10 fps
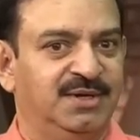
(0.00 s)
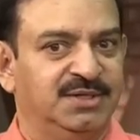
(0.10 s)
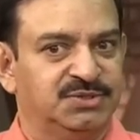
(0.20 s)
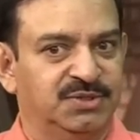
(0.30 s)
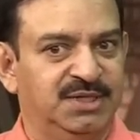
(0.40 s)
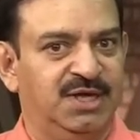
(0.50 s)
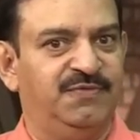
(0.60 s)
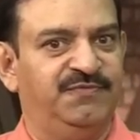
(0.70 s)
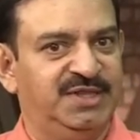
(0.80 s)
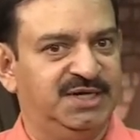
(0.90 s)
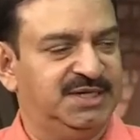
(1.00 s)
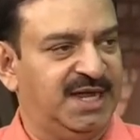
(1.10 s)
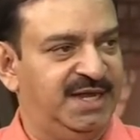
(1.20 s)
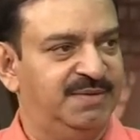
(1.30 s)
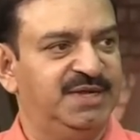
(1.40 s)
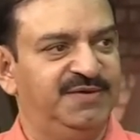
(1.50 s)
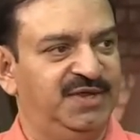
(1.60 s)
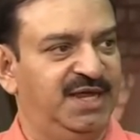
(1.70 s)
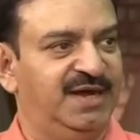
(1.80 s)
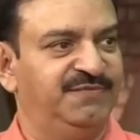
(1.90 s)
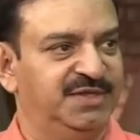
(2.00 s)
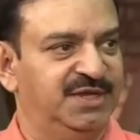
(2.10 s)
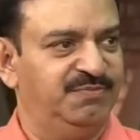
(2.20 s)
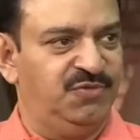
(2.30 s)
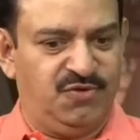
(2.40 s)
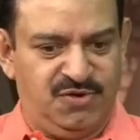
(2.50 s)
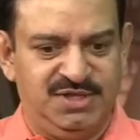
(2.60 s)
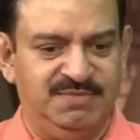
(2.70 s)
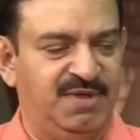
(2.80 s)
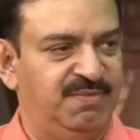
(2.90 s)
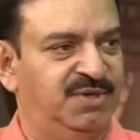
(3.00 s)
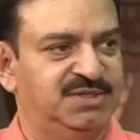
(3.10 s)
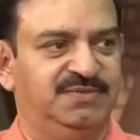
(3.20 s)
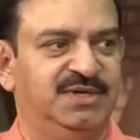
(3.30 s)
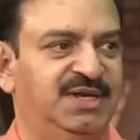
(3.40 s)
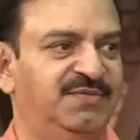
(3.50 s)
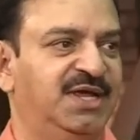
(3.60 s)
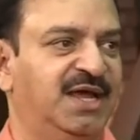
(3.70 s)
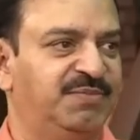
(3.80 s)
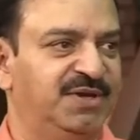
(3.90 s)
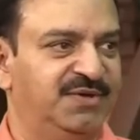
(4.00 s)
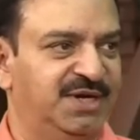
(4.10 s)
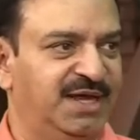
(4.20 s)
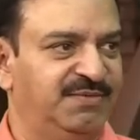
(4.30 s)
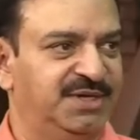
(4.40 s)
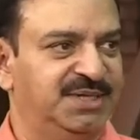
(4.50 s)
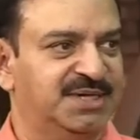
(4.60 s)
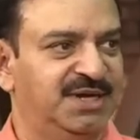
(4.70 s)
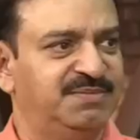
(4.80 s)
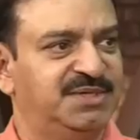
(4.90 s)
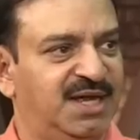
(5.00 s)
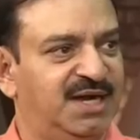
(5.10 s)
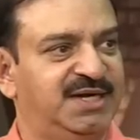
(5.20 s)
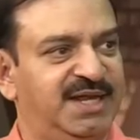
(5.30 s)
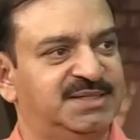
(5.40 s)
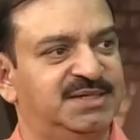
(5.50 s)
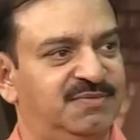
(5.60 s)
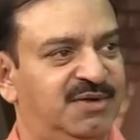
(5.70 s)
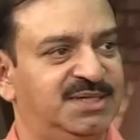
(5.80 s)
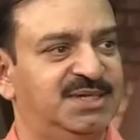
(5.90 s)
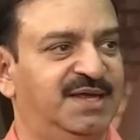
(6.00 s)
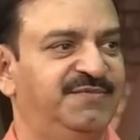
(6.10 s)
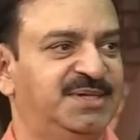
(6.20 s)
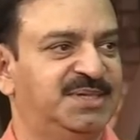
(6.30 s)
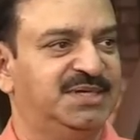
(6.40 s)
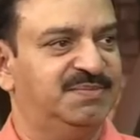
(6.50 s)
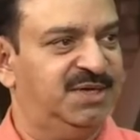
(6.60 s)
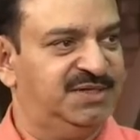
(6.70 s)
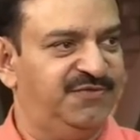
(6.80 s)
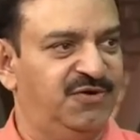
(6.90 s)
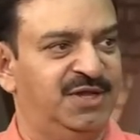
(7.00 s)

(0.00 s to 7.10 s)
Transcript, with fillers: So now with the tie-up that we had with them, all the members of the Living Happily with Diabetes clubs are tested once in every six months for all